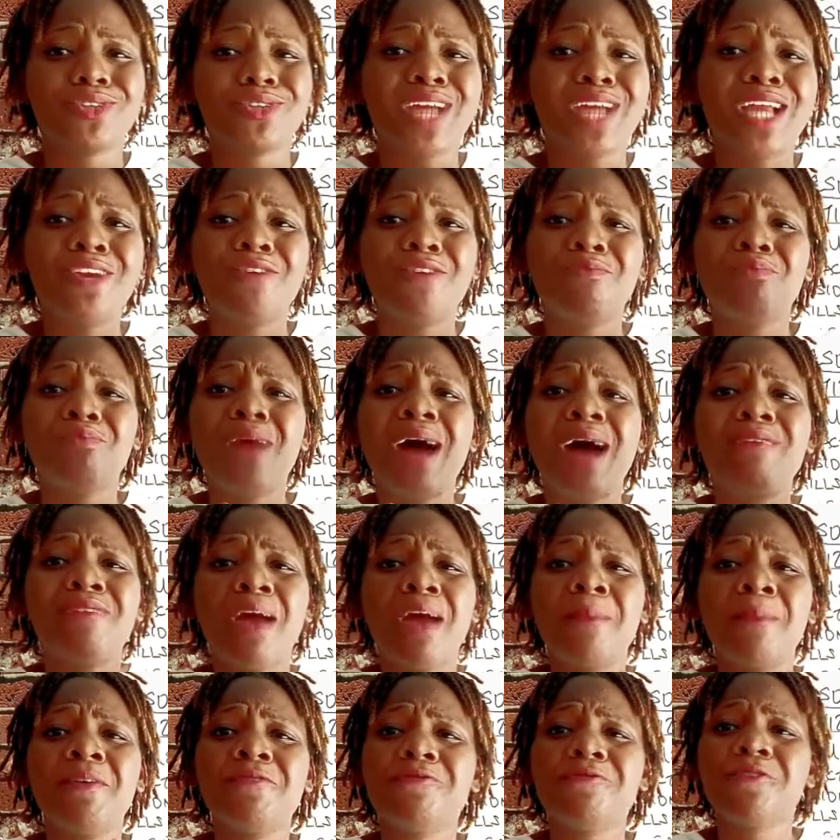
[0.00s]

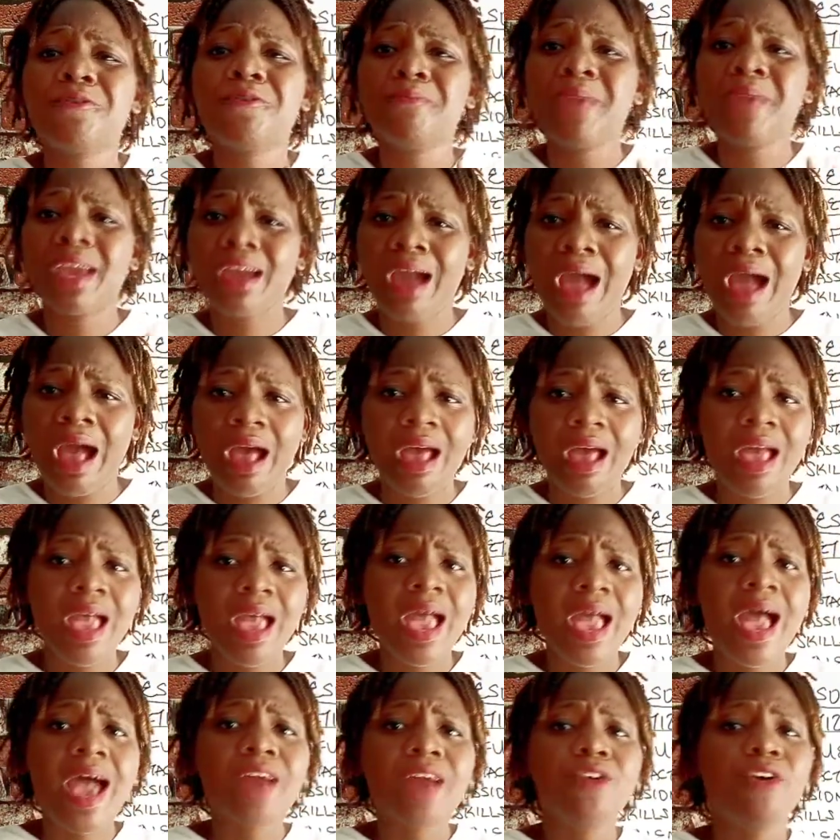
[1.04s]
I'm a filmmaker.
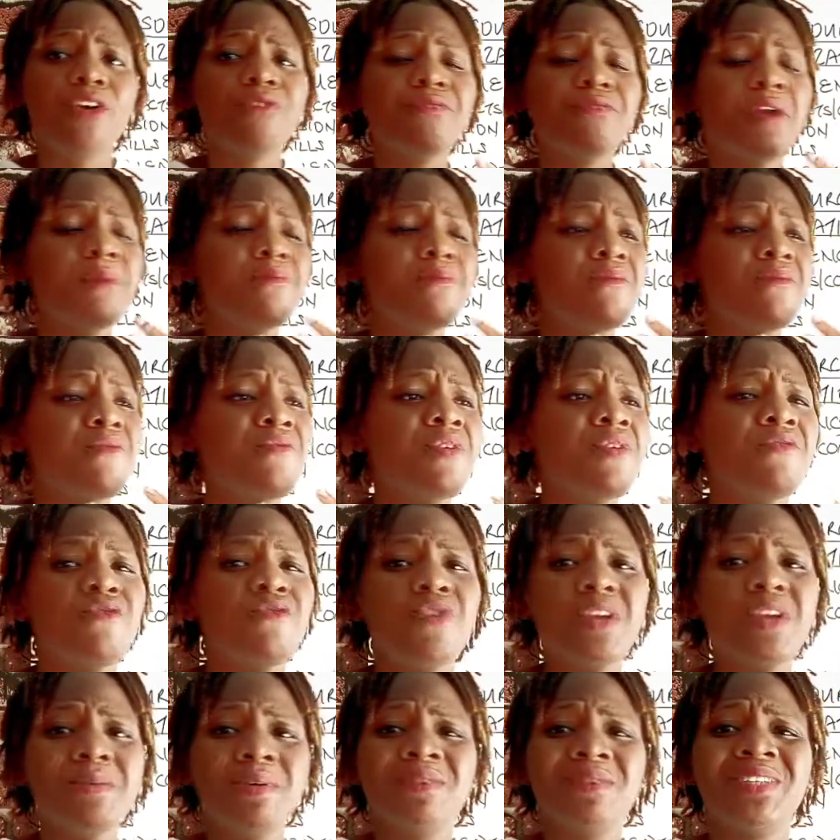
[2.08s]
I love
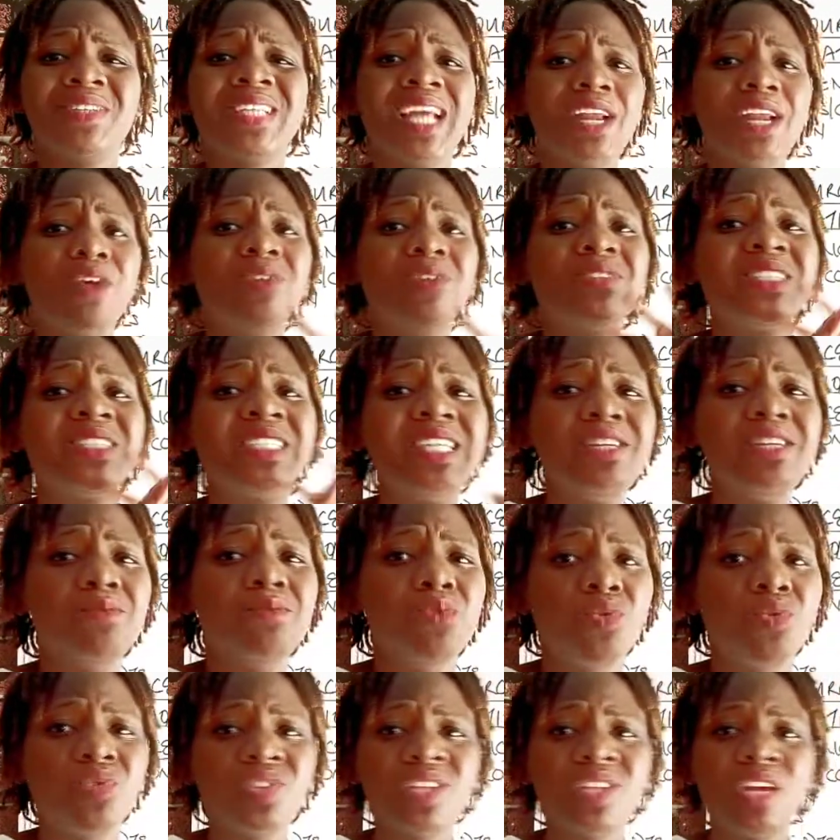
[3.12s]
reviewing movies. I love seeing
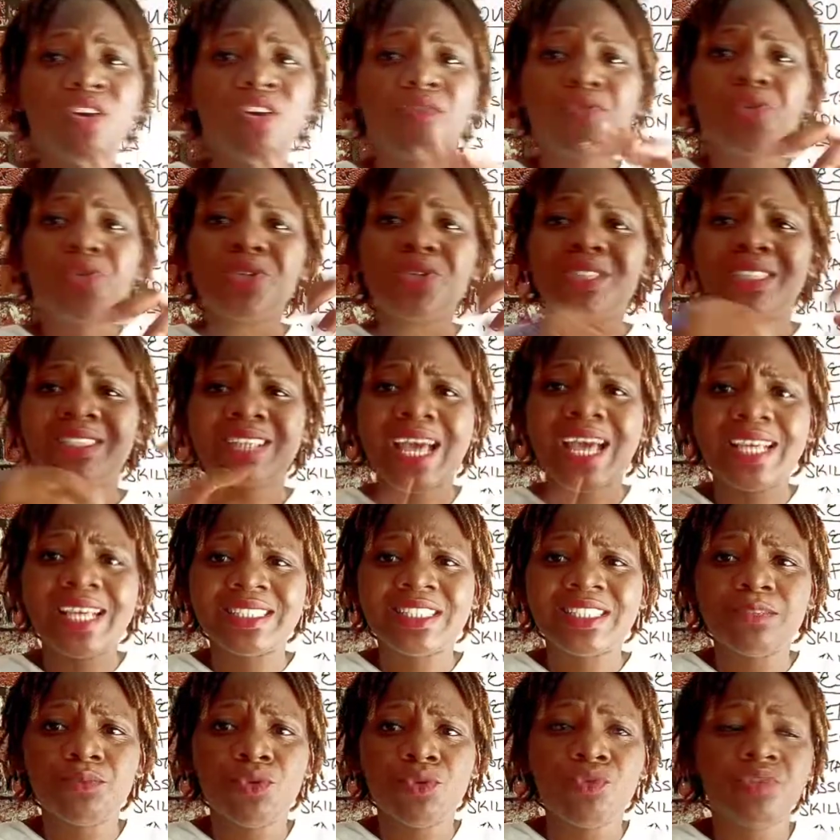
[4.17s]
movies. I love
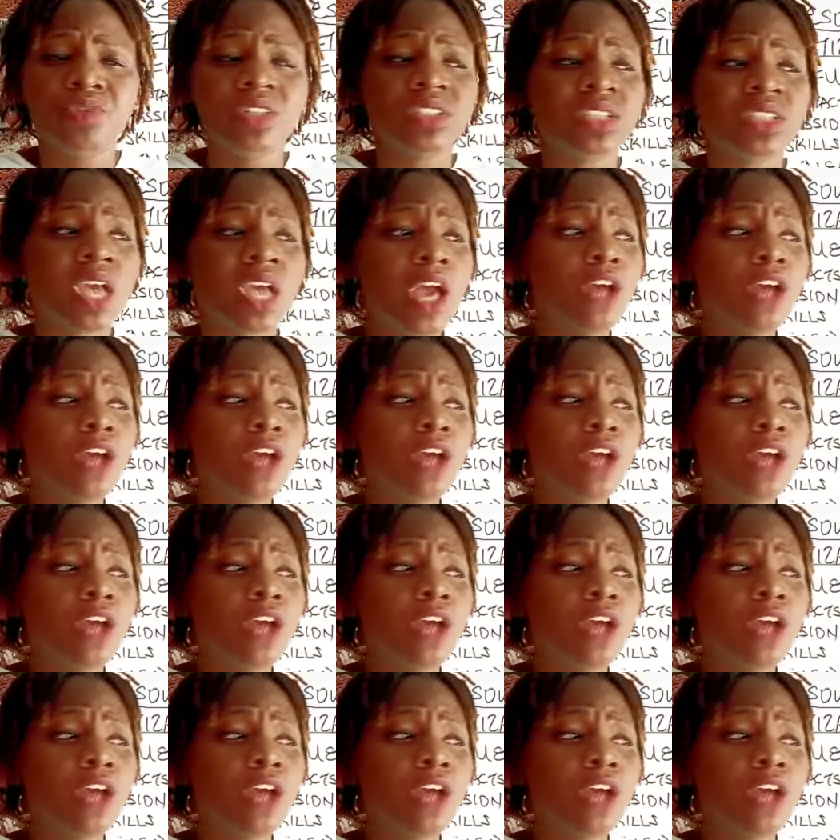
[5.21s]
criticizing movies.